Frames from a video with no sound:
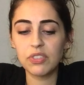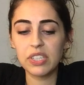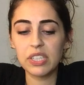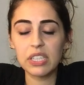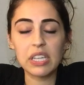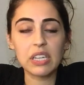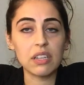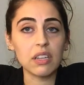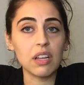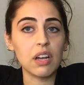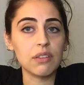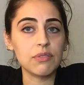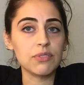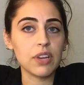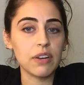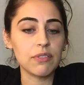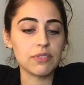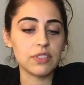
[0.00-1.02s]
seeing like a lot of
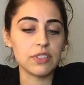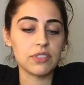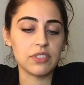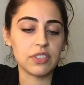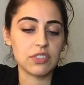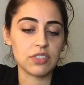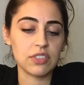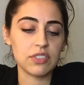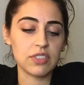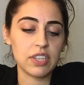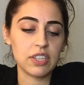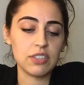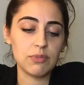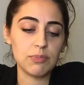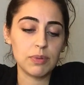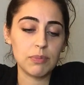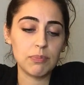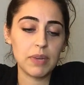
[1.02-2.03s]
tough decisions that
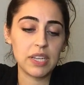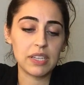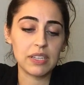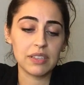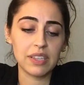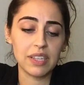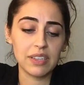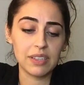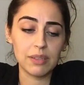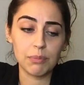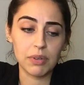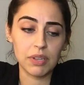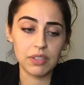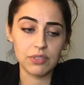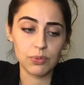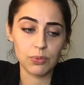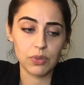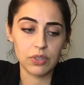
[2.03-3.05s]
you've been making lately, but
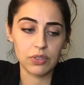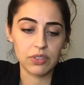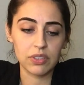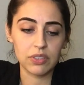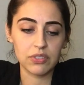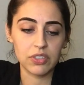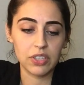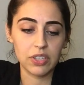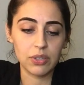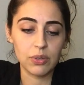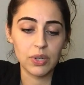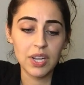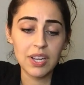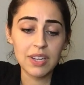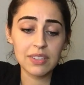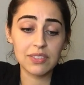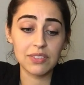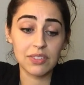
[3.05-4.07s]
it's worth it to you
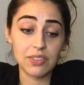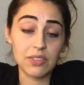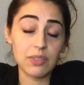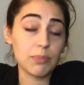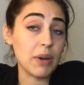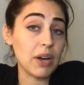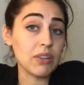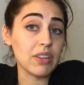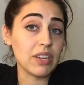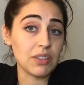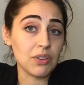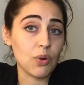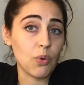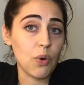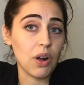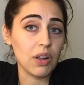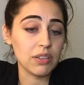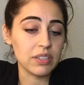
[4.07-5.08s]
because this is about like the
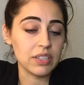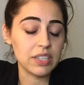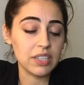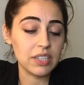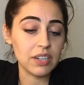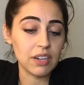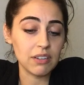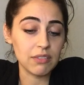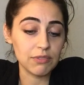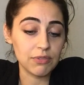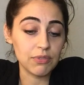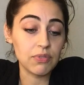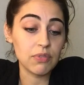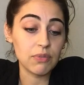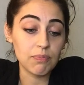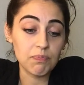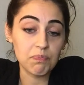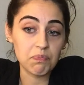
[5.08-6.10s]
quality of
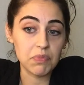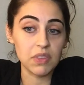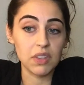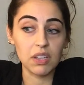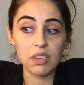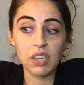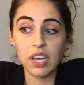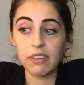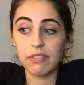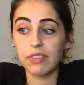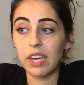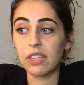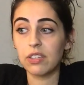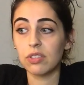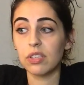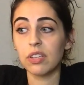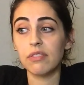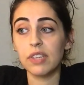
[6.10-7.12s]
the life that
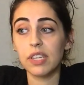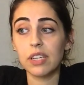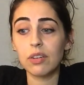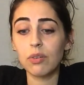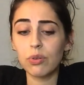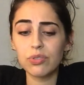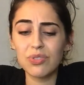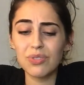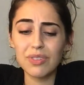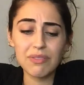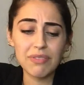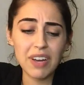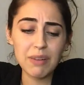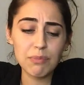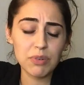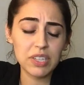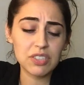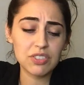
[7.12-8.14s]
you're living and also the
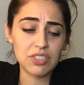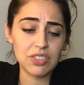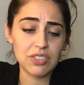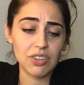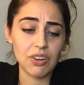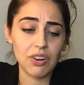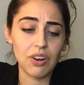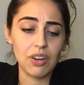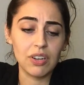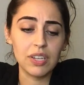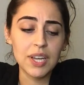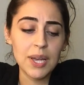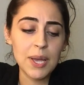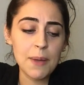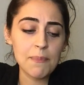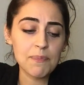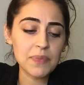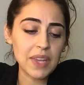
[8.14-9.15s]
vibration you're on.
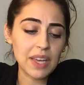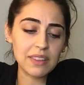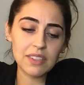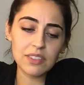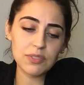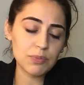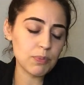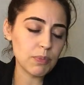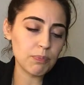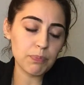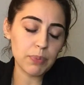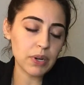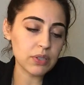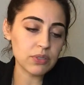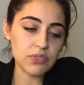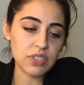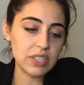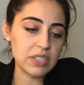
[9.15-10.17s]
And this
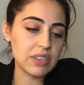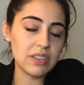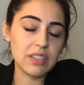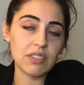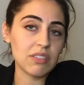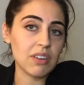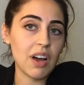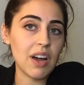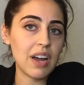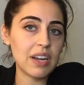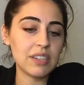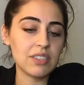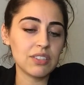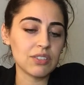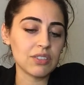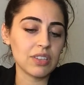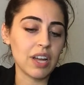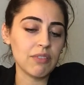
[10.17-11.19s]
person, they're not at
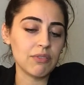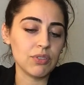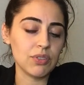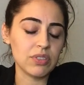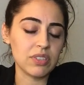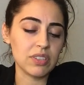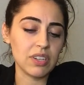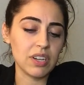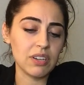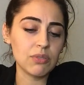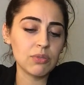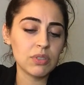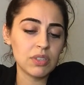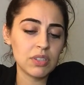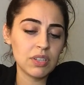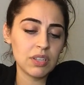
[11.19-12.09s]
your level, you know?